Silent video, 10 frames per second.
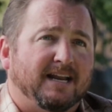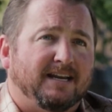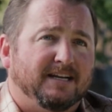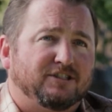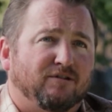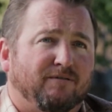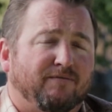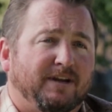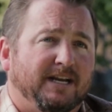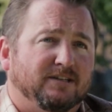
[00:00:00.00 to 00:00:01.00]
additional
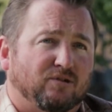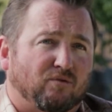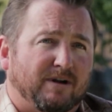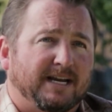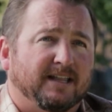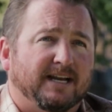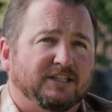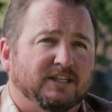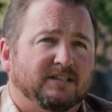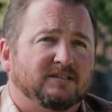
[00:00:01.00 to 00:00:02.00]
fees or
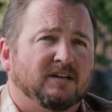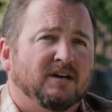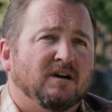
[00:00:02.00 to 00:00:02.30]
regulations